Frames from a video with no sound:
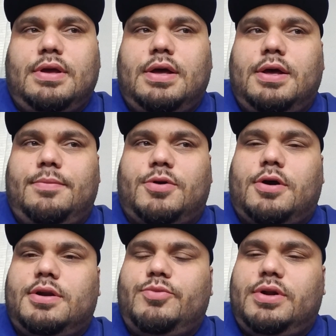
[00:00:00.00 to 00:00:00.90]

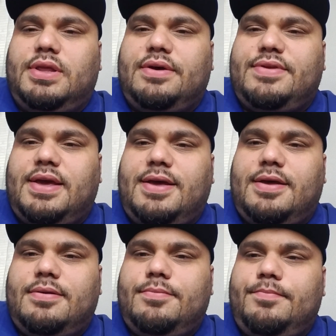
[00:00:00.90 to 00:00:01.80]
caught him with a left
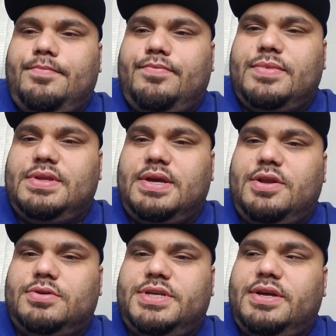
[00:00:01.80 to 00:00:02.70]
hand.
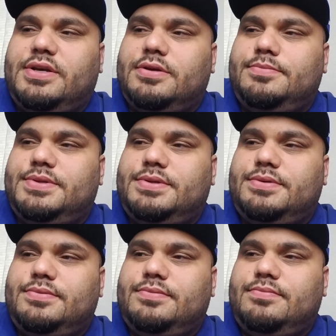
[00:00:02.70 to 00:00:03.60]
Daniel
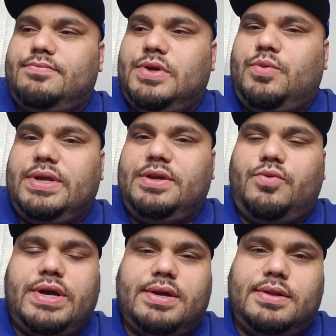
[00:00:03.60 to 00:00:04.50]
Jacobs went in
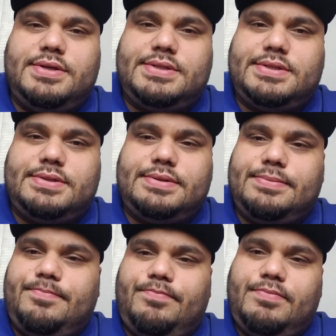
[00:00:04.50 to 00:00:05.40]
reckless,
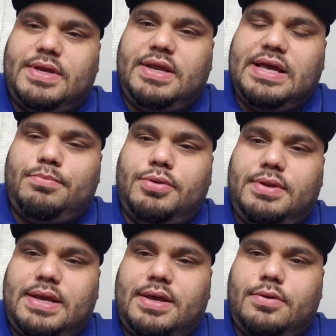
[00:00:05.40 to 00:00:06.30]
and he got
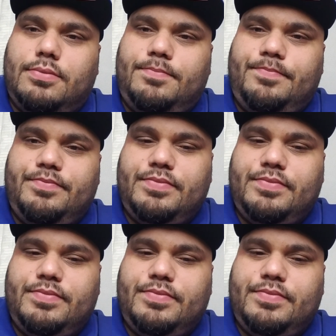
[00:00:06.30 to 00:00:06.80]
put down.